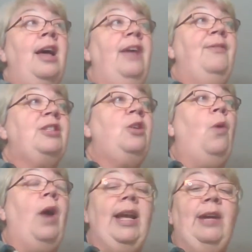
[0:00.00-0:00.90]
if it's
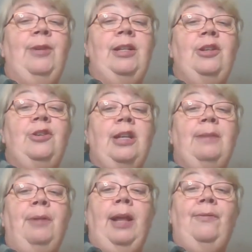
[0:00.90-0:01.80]
quiet when it's usually
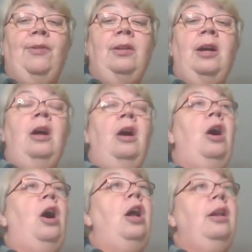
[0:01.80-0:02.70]
playful,
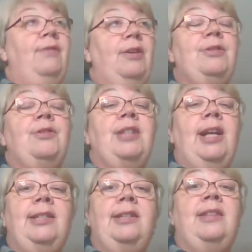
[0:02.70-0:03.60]
all of those are
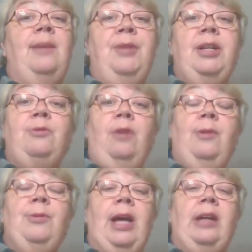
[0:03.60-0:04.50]
signs that something's wrong
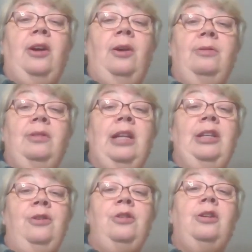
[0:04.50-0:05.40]
with that goat and
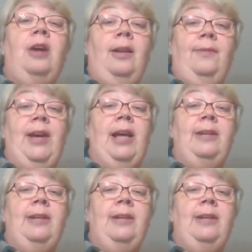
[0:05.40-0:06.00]
you should call a vet.